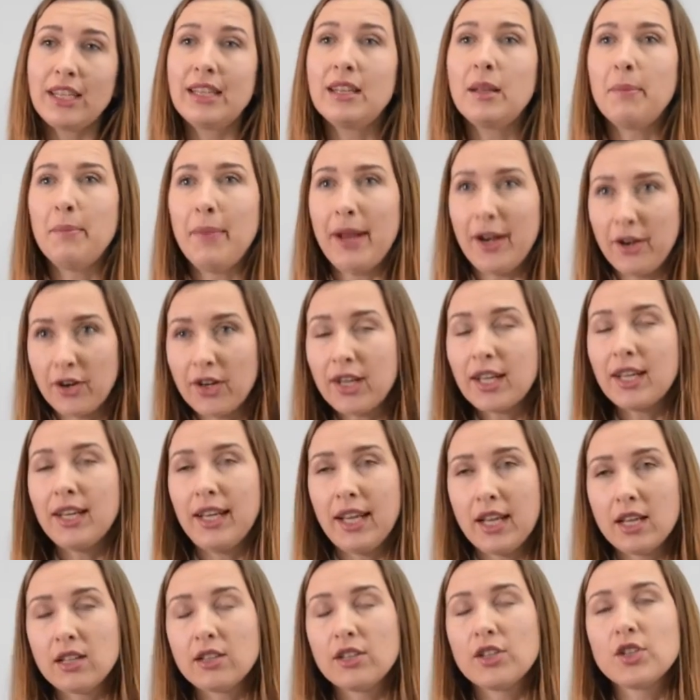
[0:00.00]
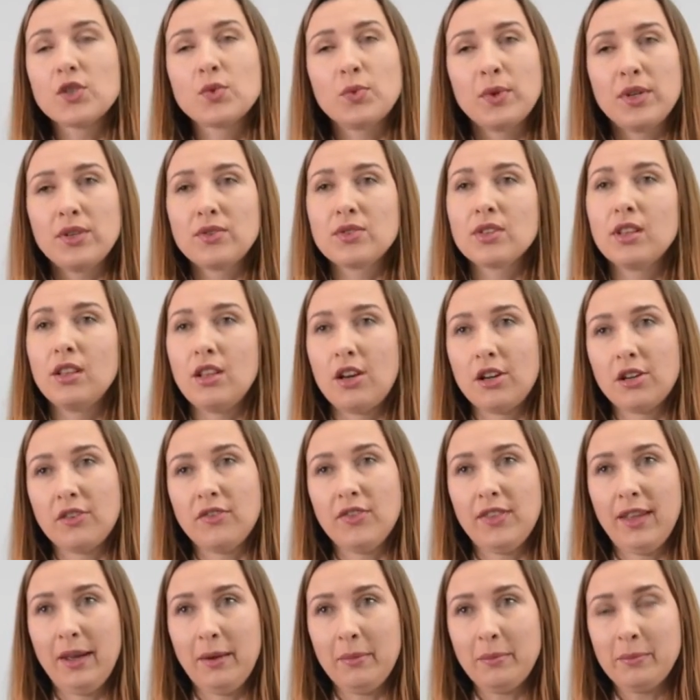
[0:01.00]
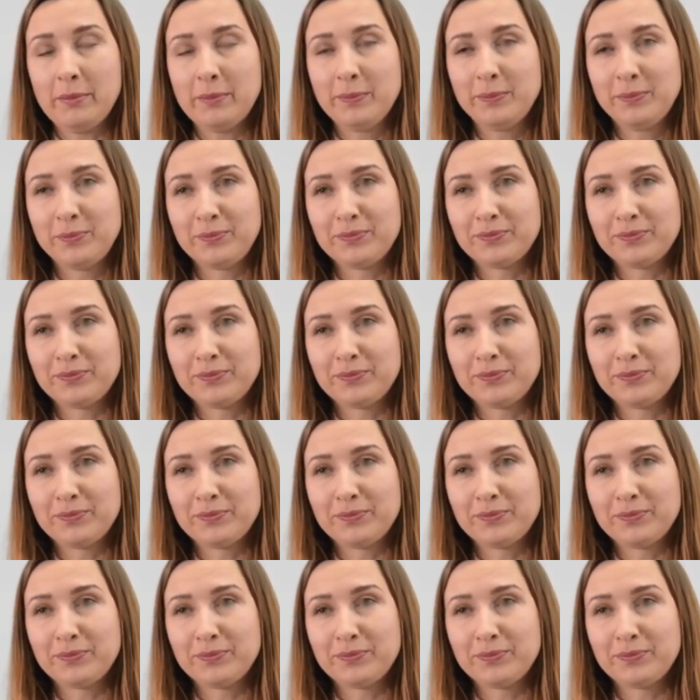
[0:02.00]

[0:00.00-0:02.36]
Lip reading: in American English, we use a lot of them.